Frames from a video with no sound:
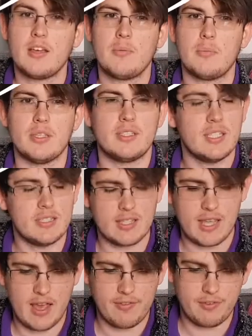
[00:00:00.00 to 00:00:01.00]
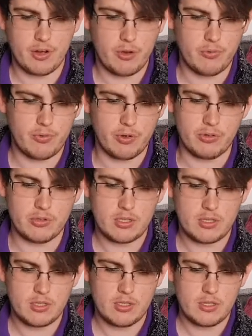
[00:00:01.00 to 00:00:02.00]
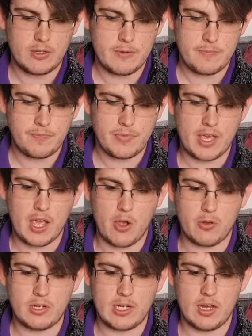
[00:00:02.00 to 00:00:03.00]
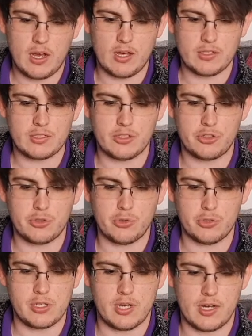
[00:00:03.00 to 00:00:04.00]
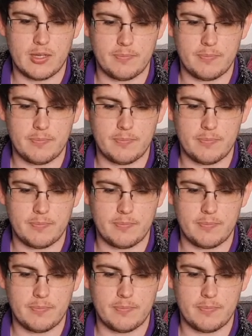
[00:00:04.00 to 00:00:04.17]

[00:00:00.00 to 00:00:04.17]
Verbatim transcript: But since they have no root, they only last a short time.